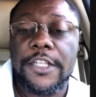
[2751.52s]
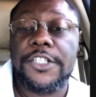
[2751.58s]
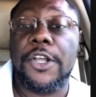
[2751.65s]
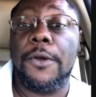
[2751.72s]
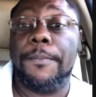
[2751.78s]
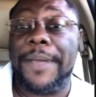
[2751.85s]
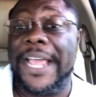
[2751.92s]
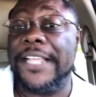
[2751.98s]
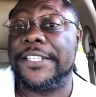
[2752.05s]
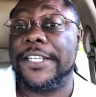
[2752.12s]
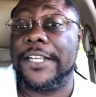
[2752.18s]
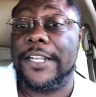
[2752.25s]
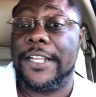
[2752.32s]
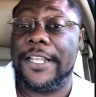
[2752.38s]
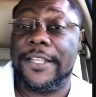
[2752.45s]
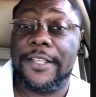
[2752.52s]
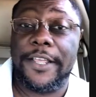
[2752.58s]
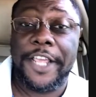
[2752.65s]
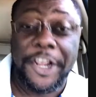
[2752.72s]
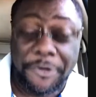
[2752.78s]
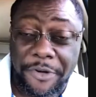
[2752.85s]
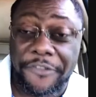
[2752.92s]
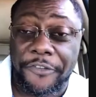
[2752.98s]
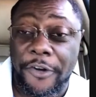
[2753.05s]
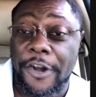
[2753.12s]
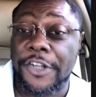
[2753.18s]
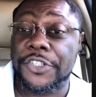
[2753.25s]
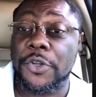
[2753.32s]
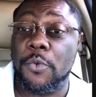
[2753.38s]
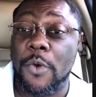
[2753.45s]
So basically, he
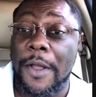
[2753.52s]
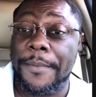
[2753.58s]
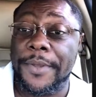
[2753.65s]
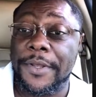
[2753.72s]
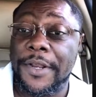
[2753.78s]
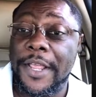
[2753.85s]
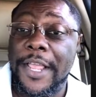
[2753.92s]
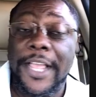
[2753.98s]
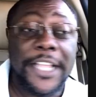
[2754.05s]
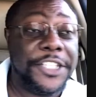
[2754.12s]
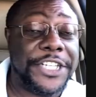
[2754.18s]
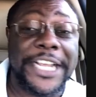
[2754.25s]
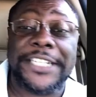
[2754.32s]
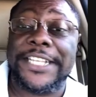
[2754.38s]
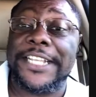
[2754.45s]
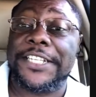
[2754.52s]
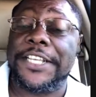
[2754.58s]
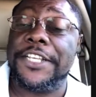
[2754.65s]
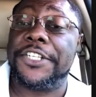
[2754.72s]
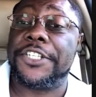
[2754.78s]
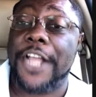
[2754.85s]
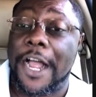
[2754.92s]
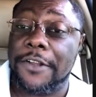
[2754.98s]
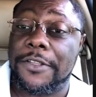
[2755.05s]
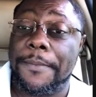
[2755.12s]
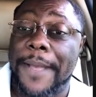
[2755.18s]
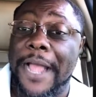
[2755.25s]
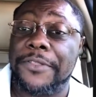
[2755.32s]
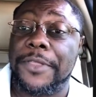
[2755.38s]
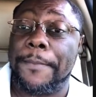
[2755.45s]
refers to women, just as he's talked
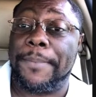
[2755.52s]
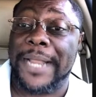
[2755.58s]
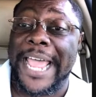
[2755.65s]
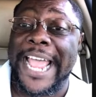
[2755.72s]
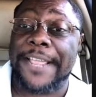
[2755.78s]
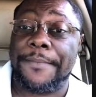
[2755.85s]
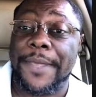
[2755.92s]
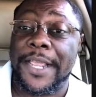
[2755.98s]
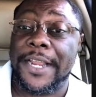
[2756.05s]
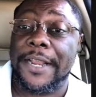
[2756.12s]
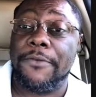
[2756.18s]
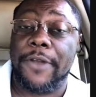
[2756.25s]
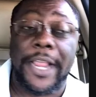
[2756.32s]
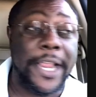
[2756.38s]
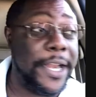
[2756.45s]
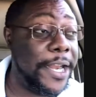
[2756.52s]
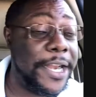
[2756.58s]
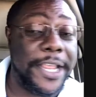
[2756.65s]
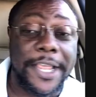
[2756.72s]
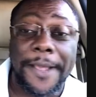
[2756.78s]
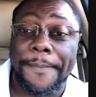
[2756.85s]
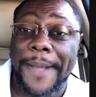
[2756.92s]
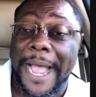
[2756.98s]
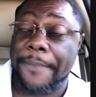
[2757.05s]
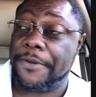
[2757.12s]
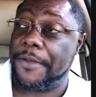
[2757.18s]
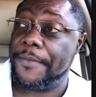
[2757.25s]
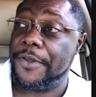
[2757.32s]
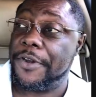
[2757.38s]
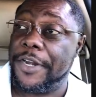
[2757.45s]
about the black men in the hip
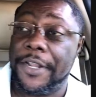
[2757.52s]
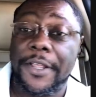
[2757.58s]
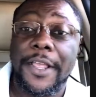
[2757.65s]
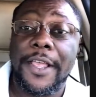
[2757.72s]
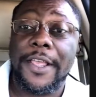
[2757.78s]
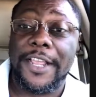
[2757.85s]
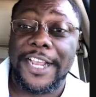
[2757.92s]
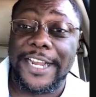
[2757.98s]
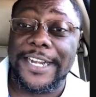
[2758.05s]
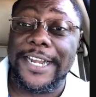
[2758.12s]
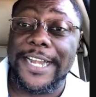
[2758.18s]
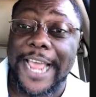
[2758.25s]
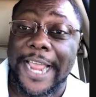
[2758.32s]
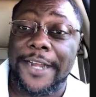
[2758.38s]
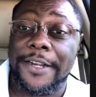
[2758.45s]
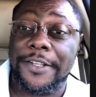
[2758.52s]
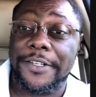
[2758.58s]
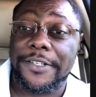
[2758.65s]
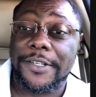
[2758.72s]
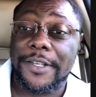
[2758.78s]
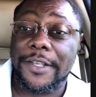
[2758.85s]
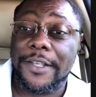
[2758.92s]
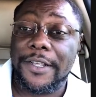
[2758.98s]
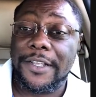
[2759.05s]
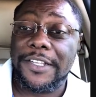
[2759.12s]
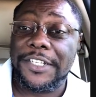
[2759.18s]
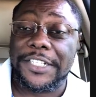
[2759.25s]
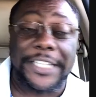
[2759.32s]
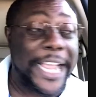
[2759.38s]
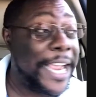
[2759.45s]
hop community in the 90s,
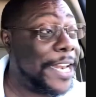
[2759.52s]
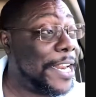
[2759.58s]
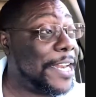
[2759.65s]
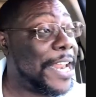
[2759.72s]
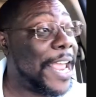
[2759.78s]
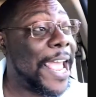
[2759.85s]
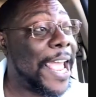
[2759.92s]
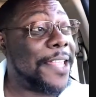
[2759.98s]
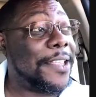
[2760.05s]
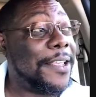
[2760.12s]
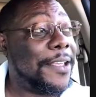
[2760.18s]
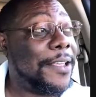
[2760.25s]
stating that